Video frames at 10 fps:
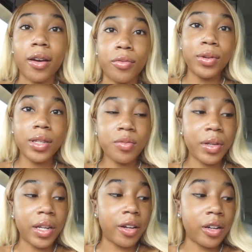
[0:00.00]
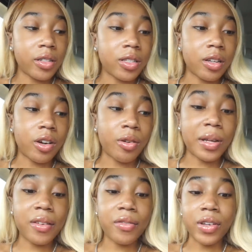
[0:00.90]
we went to Panera, so I'm
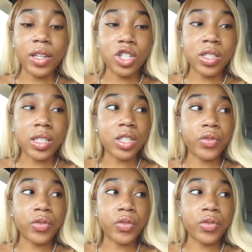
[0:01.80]
about to finish this